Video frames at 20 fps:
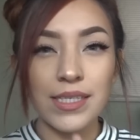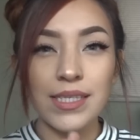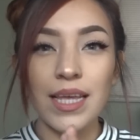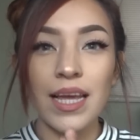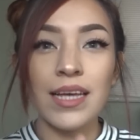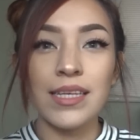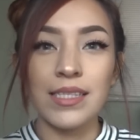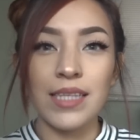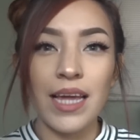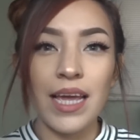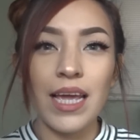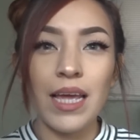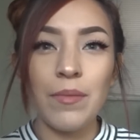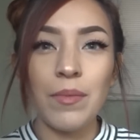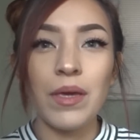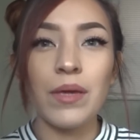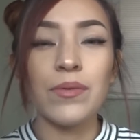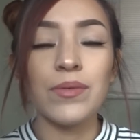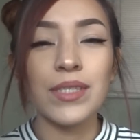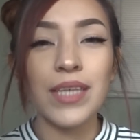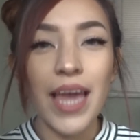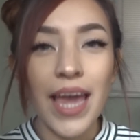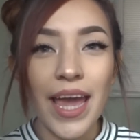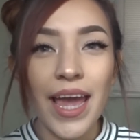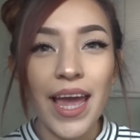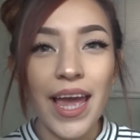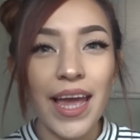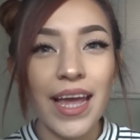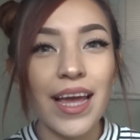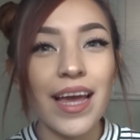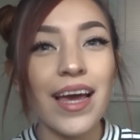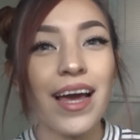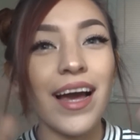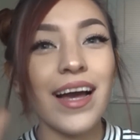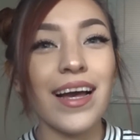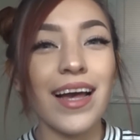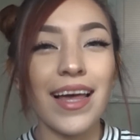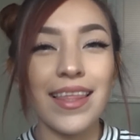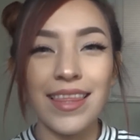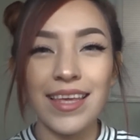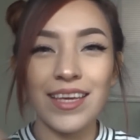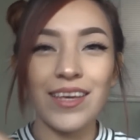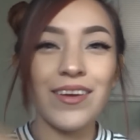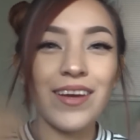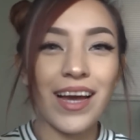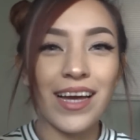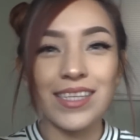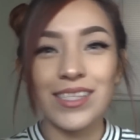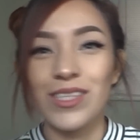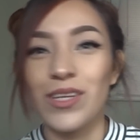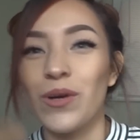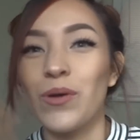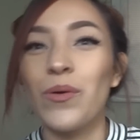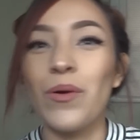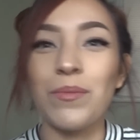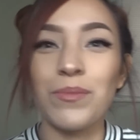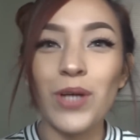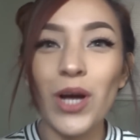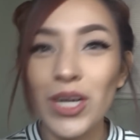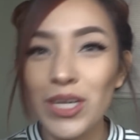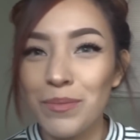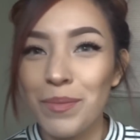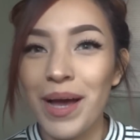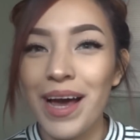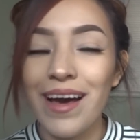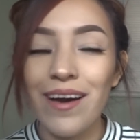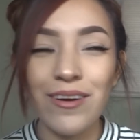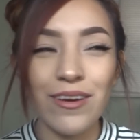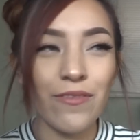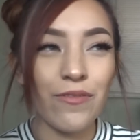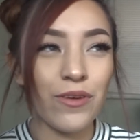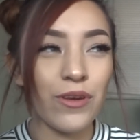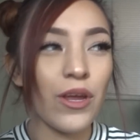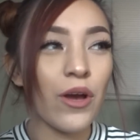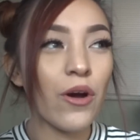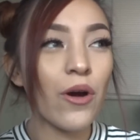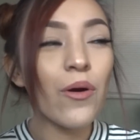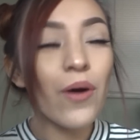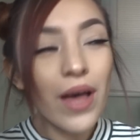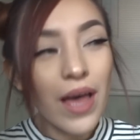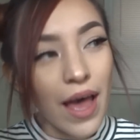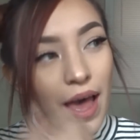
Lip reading: say his name. He was gay. I think you guys know who I'm talking about, if you know.